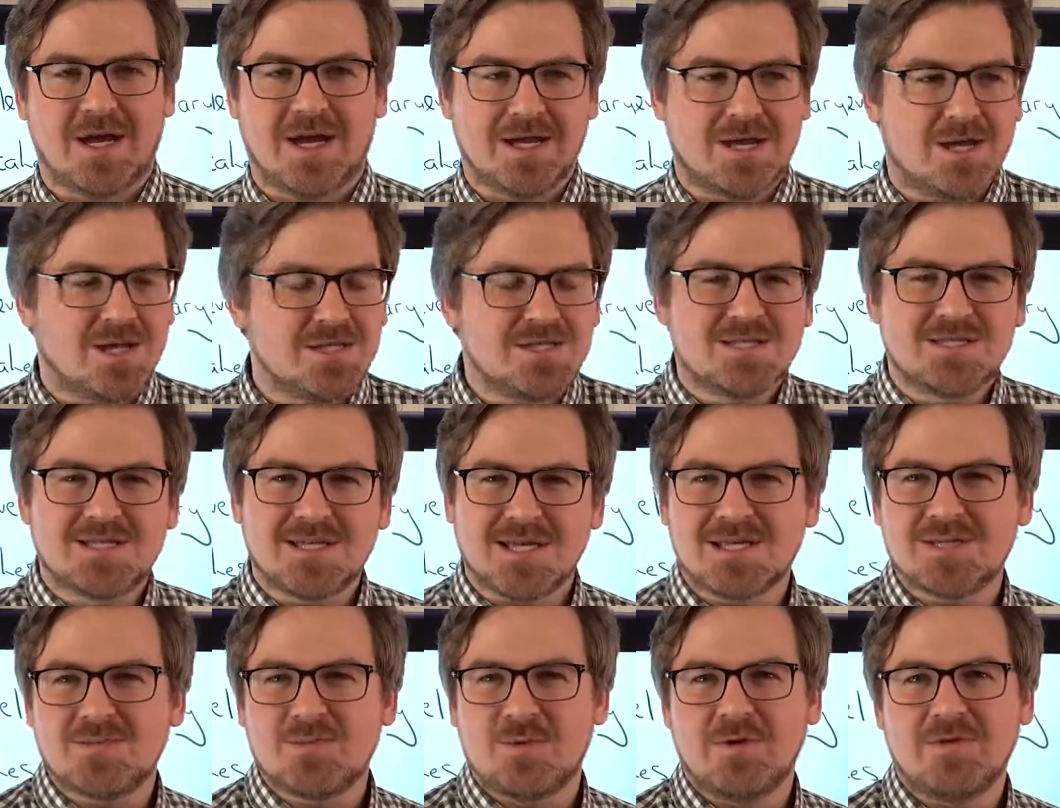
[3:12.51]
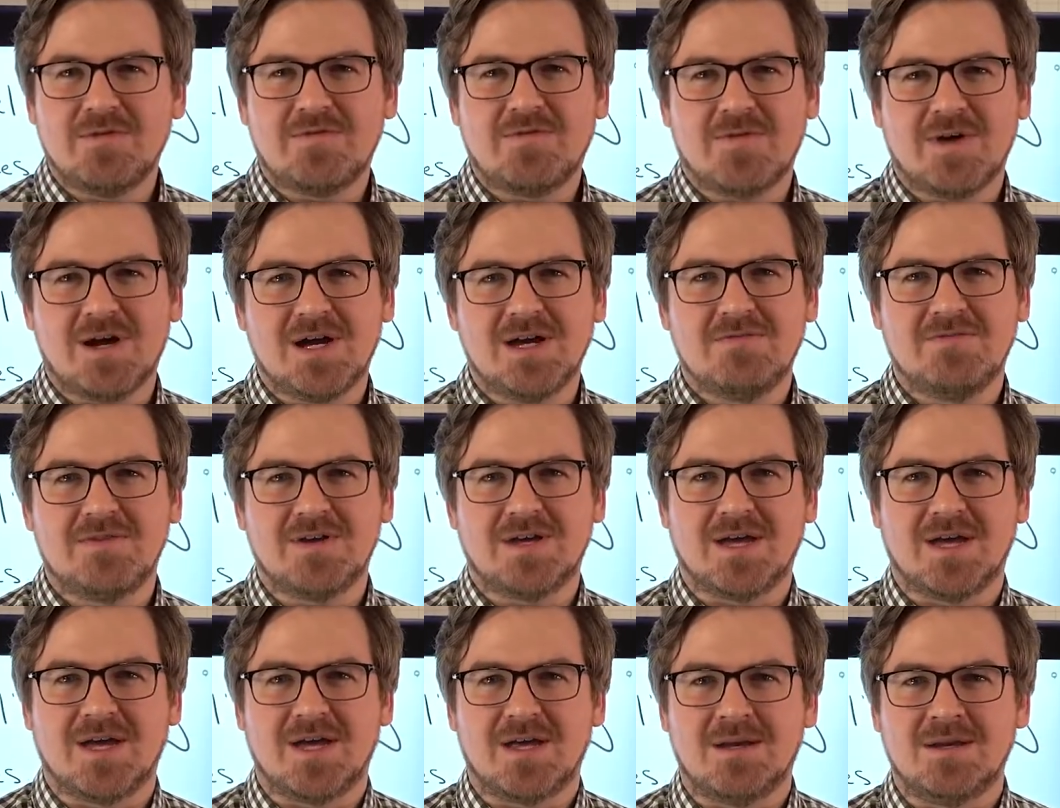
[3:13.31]
I got 6.5
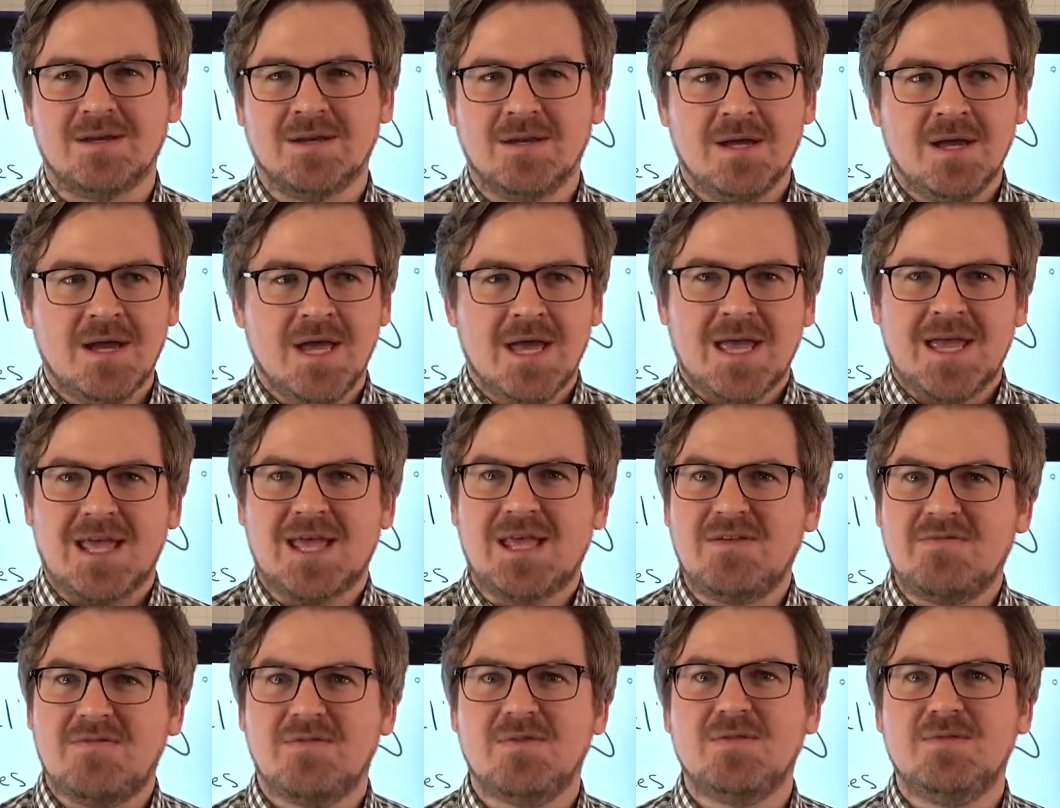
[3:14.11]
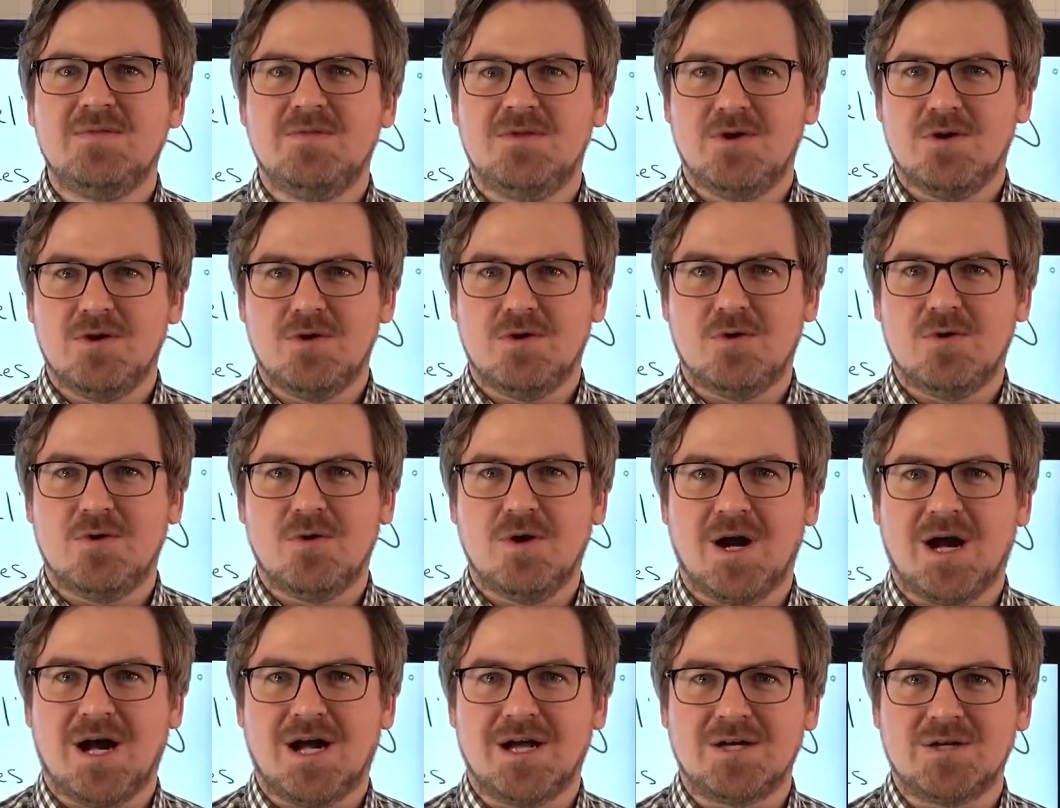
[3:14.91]
again, even
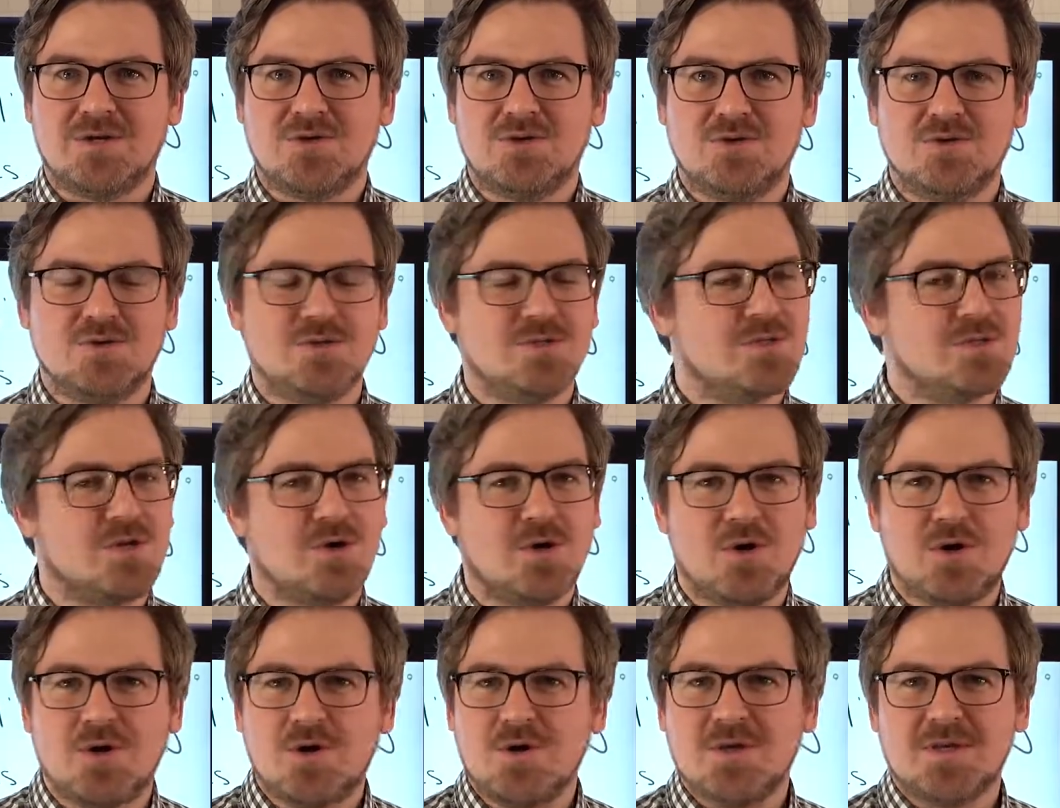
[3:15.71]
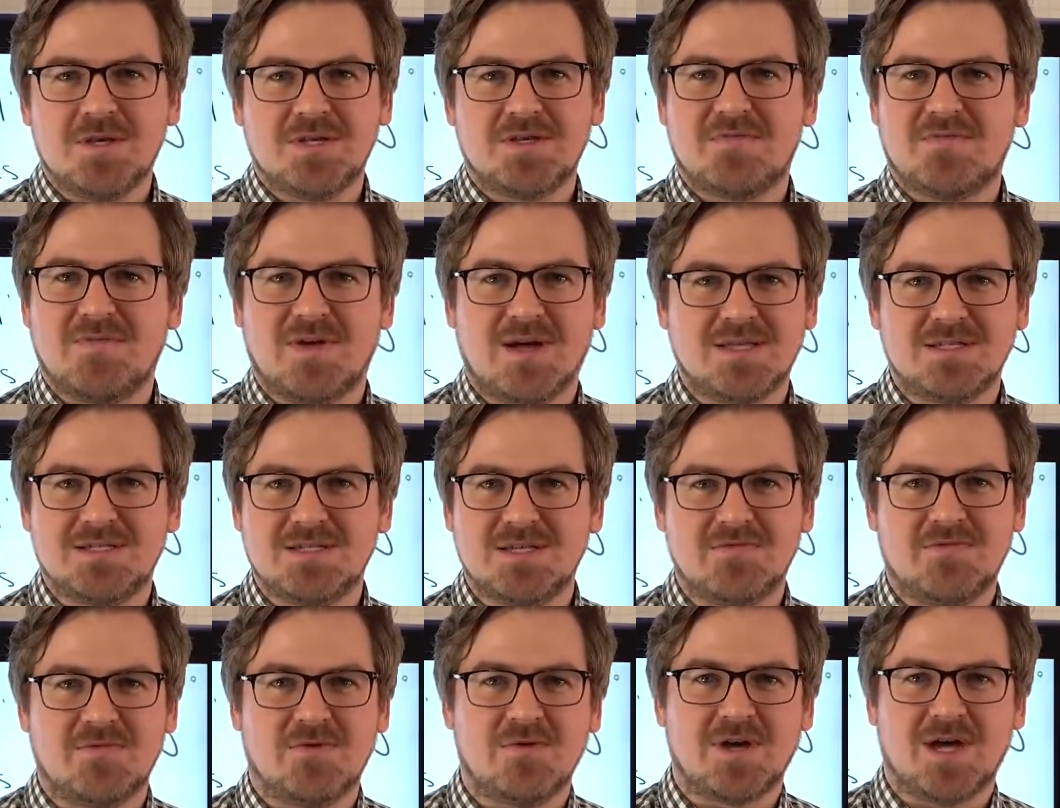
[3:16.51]
though I used all this
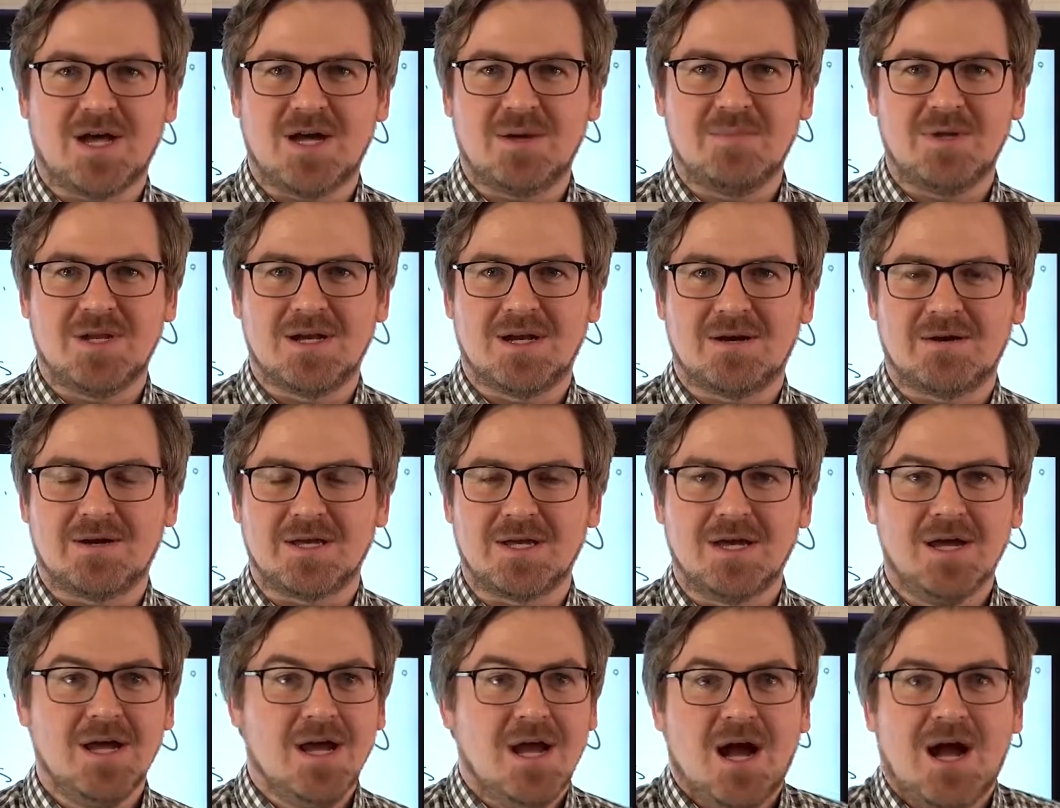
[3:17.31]
fancy vocabulary.